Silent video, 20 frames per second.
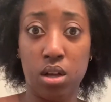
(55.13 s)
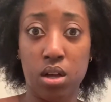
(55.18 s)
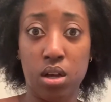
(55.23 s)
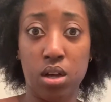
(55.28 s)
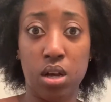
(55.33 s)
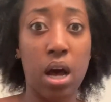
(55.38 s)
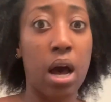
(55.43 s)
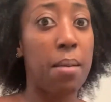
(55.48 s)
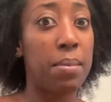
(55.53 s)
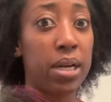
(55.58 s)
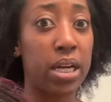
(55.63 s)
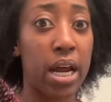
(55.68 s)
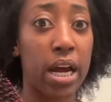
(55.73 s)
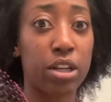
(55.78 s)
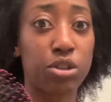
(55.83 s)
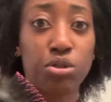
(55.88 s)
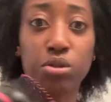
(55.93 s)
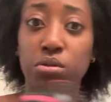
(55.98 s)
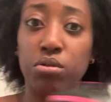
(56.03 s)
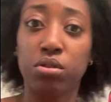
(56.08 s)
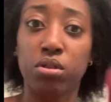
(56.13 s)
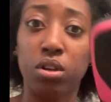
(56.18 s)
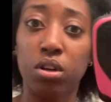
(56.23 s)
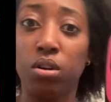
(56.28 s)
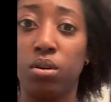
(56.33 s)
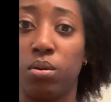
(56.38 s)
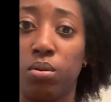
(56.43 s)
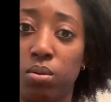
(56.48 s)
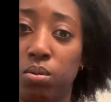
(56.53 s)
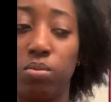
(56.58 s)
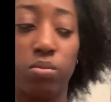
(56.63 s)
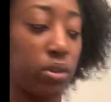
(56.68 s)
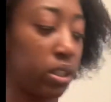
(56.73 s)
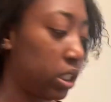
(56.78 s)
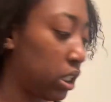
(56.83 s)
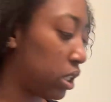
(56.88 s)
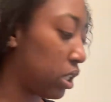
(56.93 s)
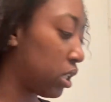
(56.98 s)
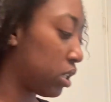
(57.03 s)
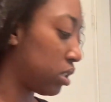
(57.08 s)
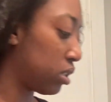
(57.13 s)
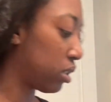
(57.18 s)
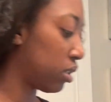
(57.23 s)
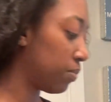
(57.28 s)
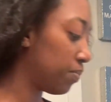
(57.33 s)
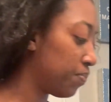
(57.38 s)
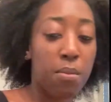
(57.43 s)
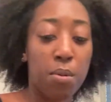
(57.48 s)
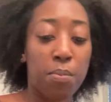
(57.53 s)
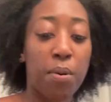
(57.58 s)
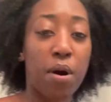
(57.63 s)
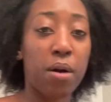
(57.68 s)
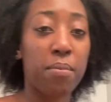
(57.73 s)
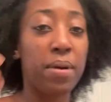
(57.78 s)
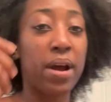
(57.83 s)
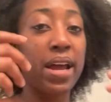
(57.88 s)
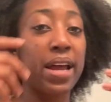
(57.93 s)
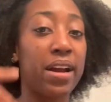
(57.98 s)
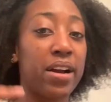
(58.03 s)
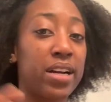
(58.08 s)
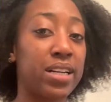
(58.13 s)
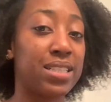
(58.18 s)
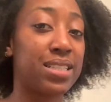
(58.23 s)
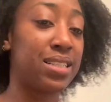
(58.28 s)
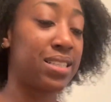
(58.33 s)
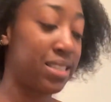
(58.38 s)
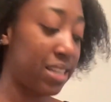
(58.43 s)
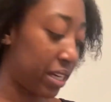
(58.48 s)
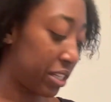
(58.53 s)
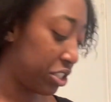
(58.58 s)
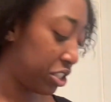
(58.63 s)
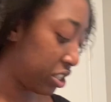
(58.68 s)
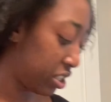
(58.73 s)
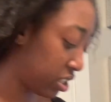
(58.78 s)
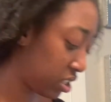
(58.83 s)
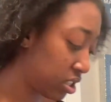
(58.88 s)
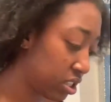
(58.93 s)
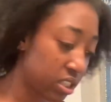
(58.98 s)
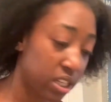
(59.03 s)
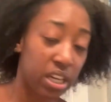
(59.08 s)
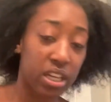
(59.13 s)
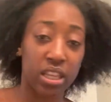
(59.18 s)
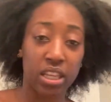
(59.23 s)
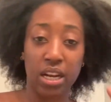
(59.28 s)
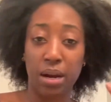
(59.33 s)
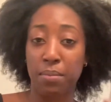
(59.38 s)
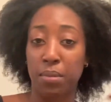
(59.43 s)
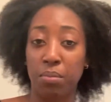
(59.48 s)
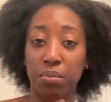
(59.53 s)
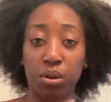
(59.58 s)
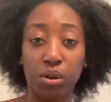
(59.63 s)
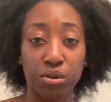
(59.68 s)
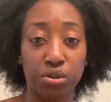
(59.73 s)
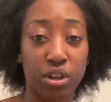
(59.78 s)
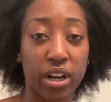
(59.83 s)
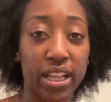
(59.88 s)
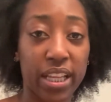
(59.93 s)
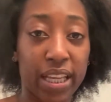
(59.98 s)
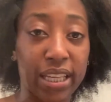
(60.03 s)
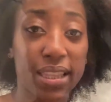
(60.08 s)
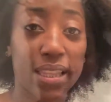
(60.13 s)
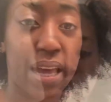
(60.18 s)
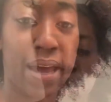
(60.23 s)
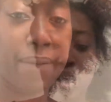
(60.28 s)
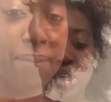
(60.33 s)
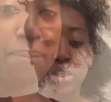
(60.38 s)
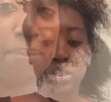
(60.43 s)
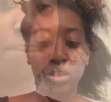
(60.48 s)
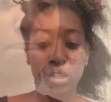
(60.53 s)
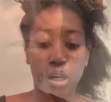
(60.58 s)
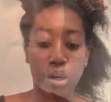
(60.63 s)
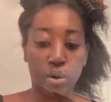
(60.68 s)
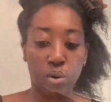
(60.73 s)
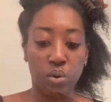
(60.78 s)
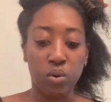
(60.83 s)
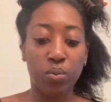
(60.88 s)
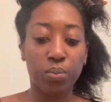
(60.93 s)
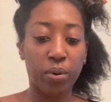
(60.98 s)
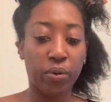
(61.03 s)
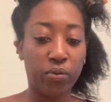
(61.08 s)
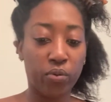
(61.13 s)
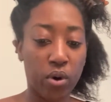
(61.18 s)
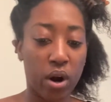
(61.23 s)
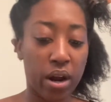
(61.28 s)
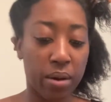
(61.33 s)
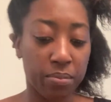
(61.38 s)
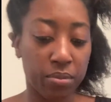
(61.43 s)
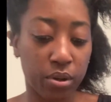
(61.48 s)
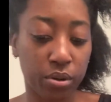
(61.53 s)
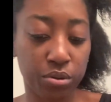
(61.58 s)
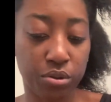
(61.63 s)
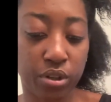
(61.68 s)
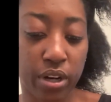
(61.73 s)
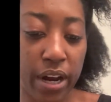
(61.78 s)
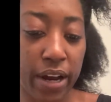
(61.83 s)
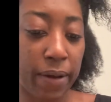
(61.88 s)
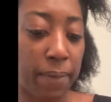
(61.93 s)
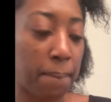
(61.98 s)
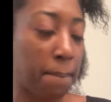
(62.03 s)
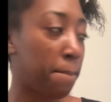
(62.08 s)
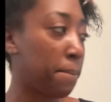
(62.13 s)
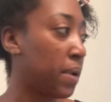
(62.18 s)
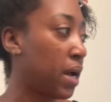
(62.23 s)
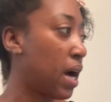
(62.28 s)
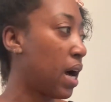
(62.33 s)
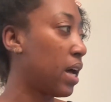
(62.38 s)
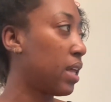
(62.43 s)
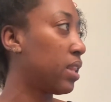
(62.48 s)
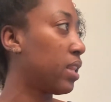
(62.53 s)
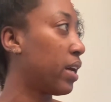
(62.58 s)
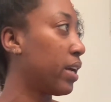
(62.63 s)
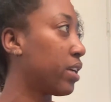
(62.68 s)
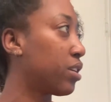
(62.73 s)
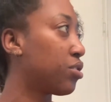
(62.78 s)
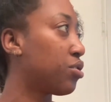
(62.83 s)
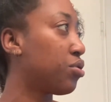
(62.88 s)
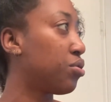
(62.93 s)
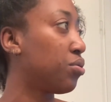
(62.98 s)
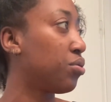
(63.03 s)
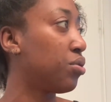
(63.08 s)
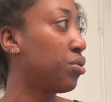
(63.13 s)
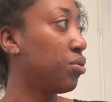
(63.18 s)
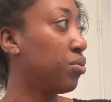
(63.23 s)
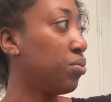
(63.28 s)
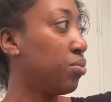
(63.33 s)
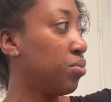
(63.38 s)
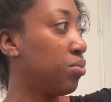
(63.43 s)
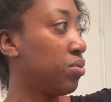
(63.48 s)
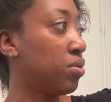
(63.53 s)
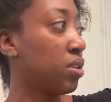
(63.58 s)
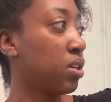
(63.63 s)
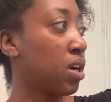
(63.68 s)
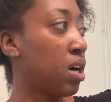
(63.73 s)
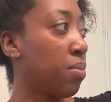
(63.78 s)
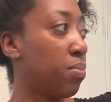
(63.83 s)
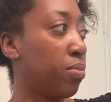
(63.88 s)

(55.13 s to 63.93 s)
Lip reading: I'm a natural, so we need this. I'll part my hair into sections, and then I'm gonna blow dry like that. So before I blow dry, I like to use a couple